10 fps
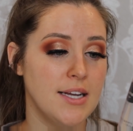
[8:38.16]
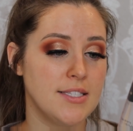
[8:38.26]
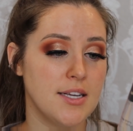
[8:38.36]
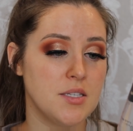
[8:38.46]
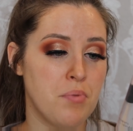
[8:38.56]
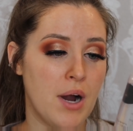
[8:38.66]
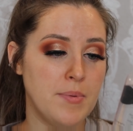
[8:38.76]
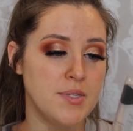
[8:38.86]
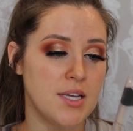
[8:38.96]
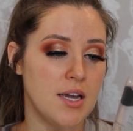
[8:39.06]
It says
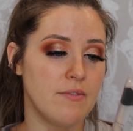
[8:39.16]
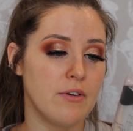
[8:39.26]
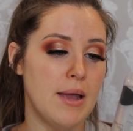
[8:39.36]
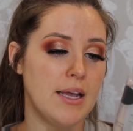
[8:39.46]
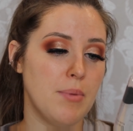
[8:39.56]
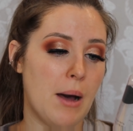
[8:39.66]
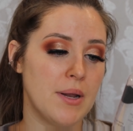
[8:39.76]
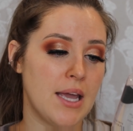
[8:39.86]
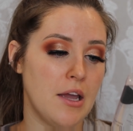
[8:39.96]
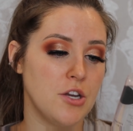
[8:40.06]
prep skin for makeup
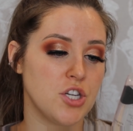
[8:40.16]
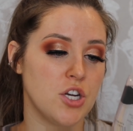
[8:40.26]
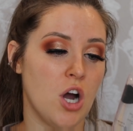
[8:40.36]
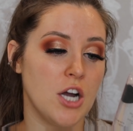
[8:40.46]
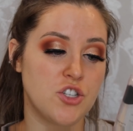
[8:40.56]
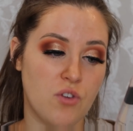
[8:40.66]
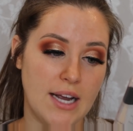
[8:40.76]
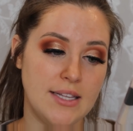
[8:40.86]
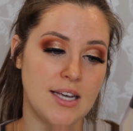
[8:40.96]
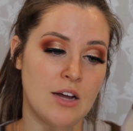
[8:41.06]
application,
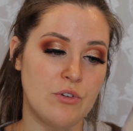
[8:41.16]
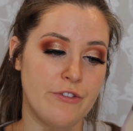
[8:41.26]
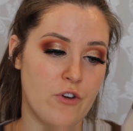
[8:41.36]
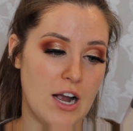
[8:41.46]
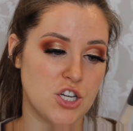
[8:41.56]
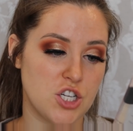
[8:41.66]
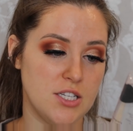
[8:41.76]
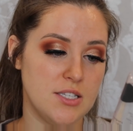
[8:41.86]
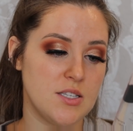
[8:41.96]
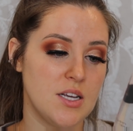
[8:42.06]
hydrates and
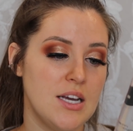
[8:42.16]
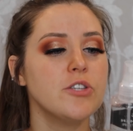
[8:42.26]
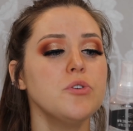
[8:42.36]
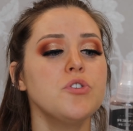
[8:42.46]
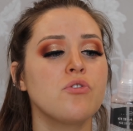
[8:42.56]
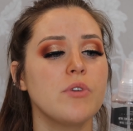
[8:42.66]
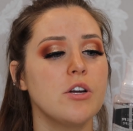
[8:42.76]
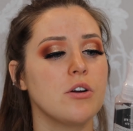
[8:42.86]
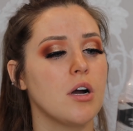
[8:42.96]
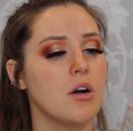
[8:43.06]
refreshes. This is
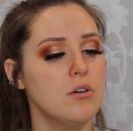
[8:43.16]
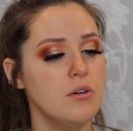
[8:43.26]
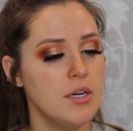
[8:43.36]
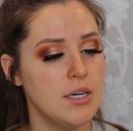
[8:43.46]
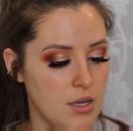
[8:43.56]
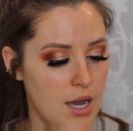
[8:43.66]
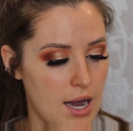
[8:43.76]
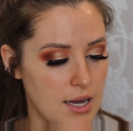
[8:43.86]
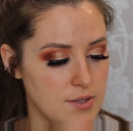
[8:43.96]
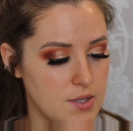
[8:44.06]
€3.
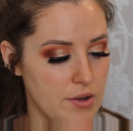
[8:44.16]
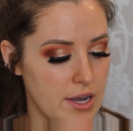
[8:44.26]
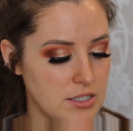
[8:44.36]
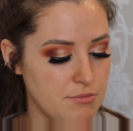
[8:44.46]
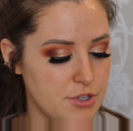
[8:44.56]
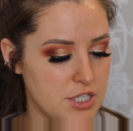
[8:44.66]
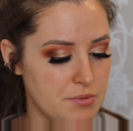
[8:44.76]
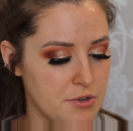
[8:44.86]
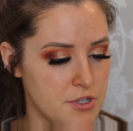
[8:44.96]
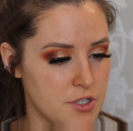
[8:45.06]
Yeah, so I guess I'm just
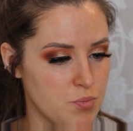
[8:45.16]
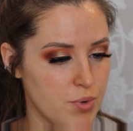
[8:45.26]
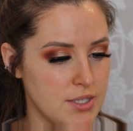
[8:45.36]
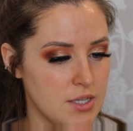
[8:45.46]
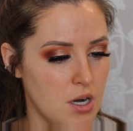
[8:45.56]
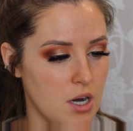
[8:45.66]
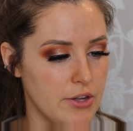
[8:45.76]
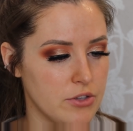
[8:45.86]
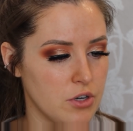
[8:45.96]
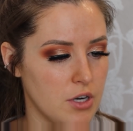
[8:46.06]
supposed to spritz it
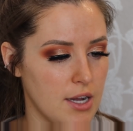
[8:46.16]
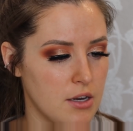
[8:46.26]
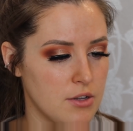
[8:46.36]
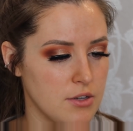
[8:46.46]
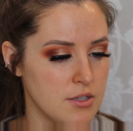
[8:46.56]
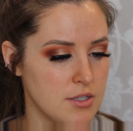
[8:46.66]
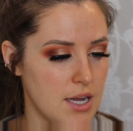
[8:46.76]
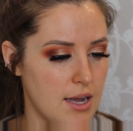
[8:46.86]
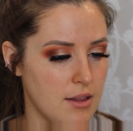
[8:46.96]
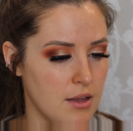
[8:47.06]
on. There doesn't
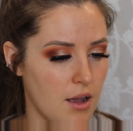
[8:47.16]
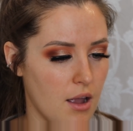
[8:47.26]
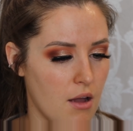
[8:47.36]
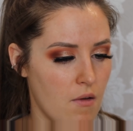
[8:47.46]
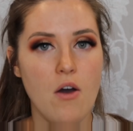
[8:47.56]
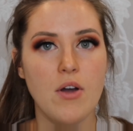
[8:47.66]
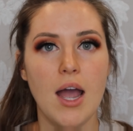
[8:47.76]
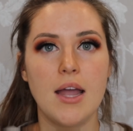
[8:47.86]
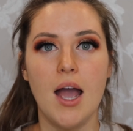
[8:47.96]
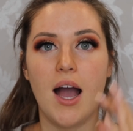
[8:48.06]
say anything.
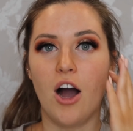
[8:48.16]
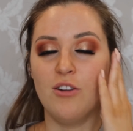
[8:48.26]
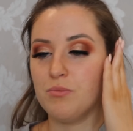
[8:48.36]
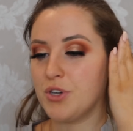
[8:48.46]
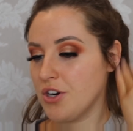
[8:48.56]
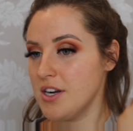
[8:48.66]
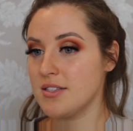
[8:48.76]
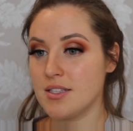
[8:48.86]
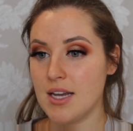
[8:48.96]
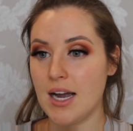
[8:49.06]
Okay, yeah, I'm
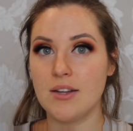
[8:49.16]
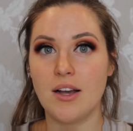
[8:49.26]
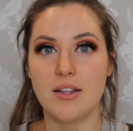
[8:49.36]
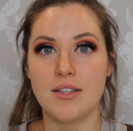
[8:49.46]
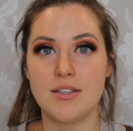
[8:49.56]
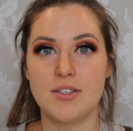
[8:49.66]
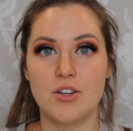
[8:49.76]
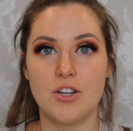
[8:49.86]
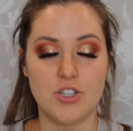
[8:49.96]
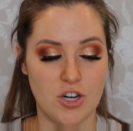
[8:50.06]
curious to see how this is
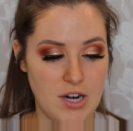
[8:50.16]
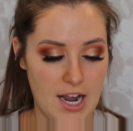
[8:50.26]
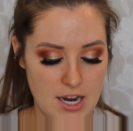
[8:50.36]
gonna turn